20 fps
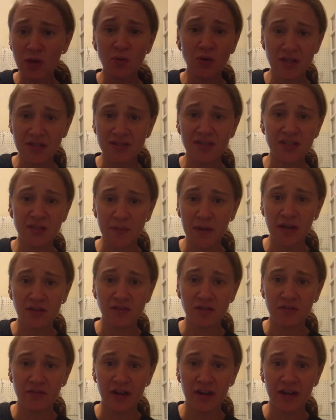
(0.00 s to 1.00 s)
what, six
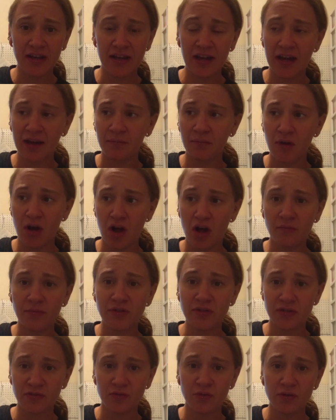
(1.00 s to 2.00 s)
pounds already? I'm
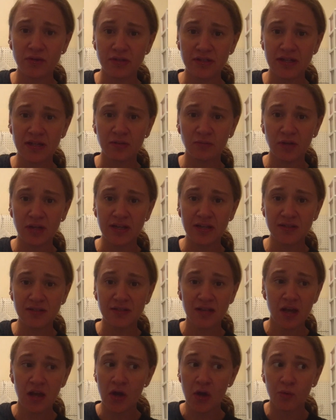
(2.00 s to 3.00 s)
almost fourteen
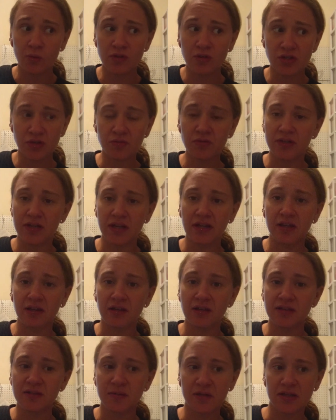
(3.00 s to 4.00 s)
weeks. Which is
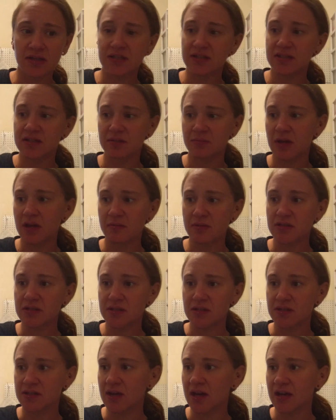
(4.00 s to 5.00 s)
ridiculous because the baby
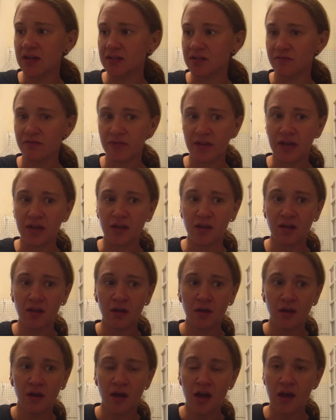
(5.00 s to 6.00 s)
is the size of like
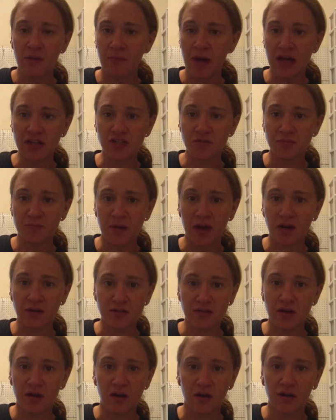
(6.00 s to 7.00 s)
a
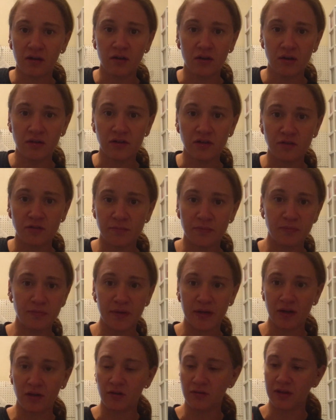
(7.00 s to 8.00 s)
Matchbox car or a little bit
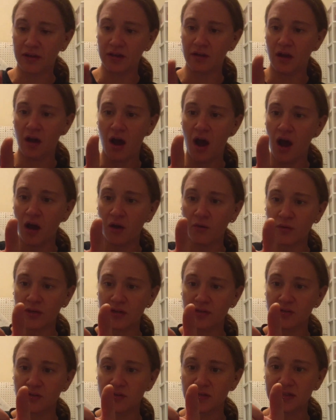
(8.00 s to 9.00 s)
bigger, like a Hot
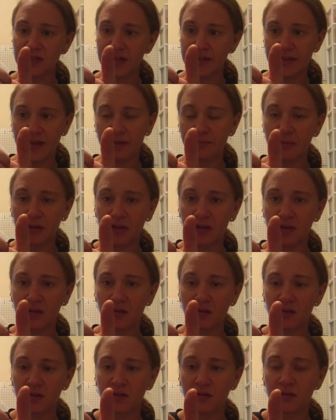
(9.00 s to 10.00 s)
Wheels, like that
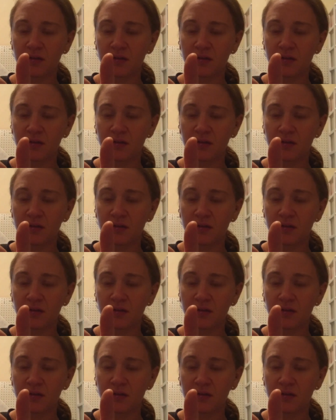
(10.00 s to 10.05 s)
big.